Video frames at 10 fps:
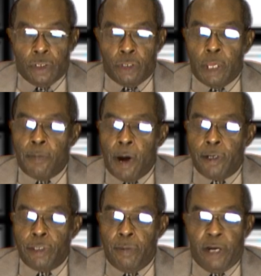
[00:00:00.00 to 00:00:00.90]
So they
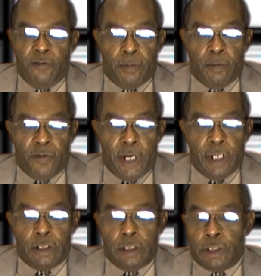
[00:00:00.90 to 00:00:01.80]
borrow the money from the
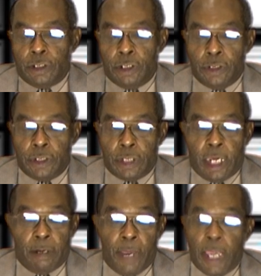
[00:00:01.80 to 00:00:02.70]
financial institutions
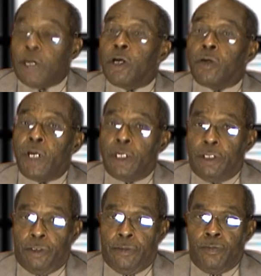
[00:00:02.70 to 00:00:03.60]
like a bank or a credit
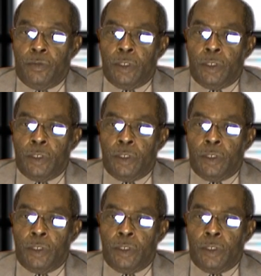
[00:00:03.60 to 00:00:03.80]
union.